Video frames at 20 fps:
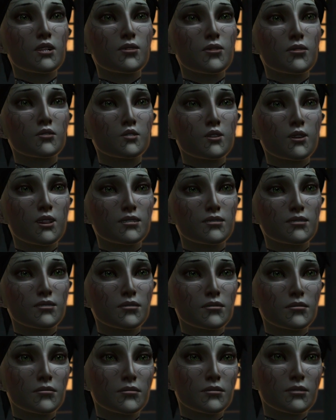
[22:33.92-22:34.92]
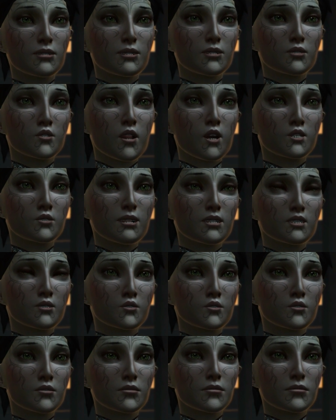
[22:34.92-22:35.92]
us through this. You always
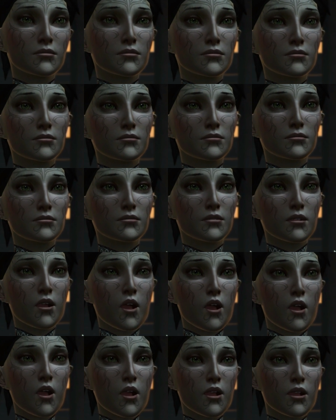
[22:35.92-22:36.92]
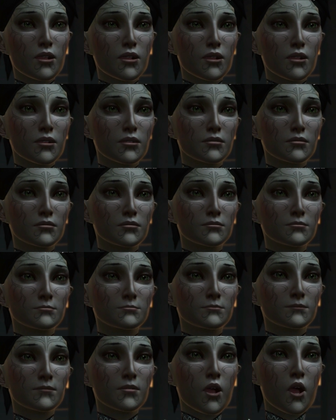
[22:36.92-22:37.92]
do. Hawk,
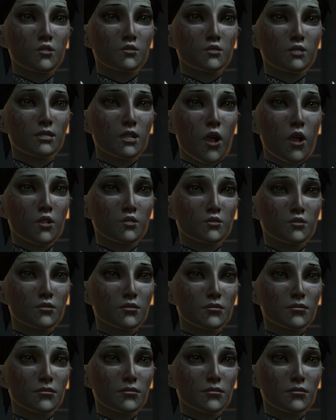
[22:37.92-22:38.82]
before we go...